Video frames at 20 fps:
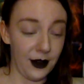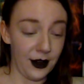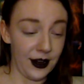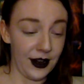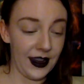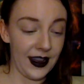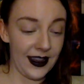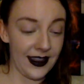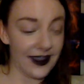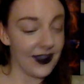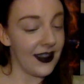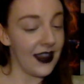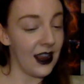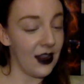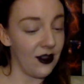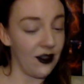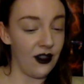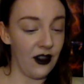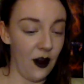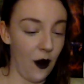his
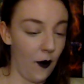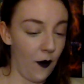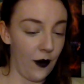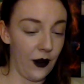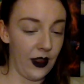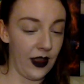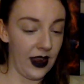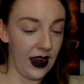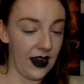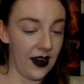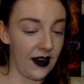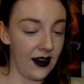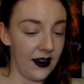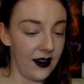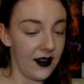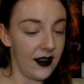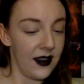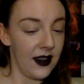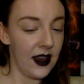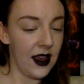attention over the
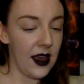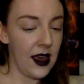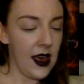years,